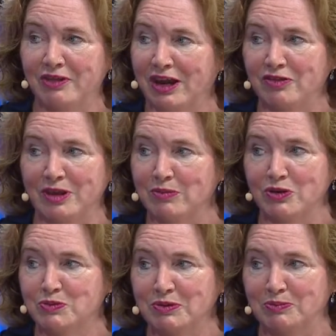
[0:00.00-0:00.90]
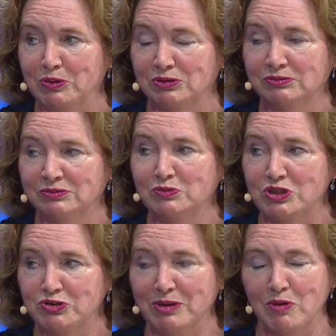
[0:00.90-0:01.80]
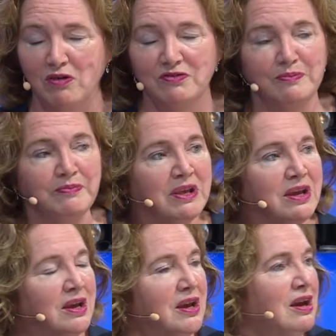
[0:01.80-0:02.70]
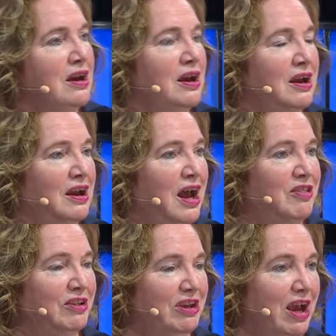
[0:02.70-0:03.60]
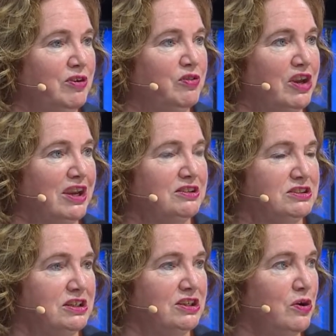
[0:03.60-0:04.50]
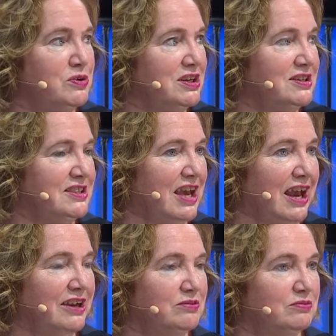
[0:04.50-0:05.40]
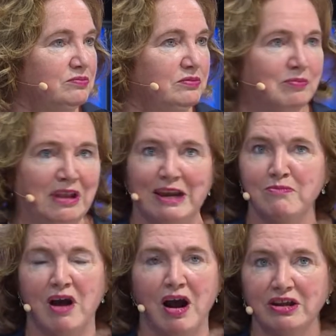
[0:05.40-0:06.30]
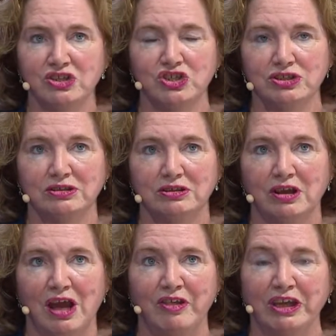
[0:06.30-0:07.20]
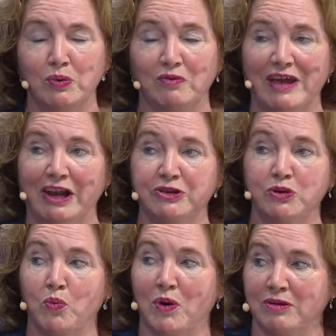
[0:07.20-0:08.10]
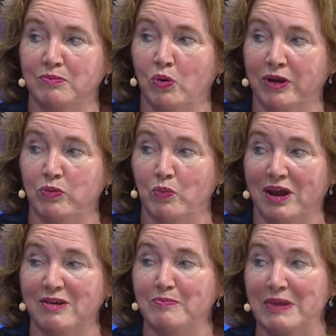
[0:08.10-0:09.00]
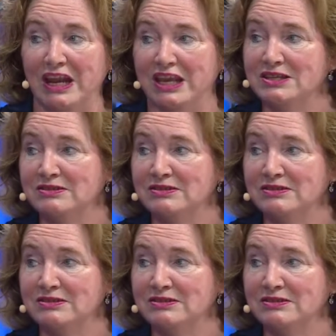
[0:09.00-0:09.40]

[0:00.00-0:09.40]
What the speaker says: that I think most people would dream of. I think the other thing to note is that in March, I think you were valued at 1.1 billion.